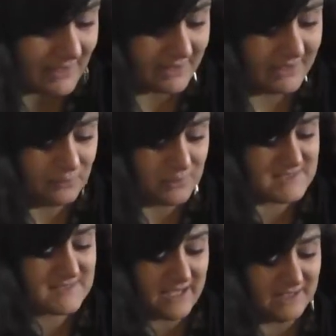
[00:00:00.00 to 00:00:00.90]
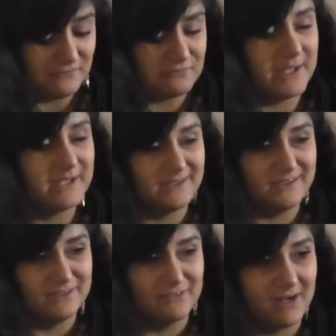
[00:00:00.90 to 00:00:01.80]
He was kind of making
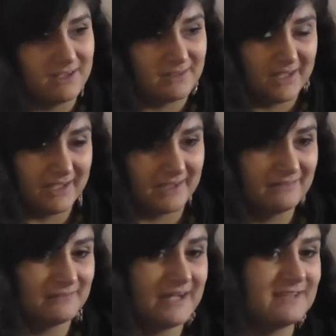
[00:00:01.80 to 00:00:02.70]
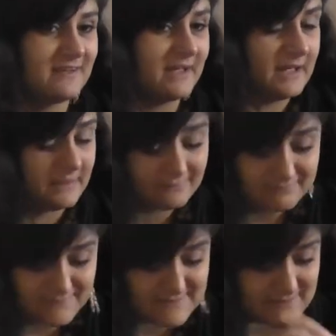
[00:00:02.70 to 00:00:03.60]
Iran great again.
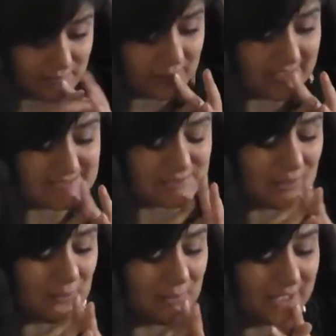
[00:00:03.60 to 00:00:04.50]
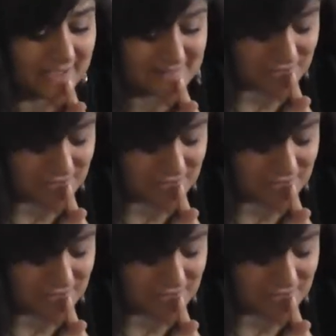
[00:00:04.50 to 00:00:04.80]
So as you know, like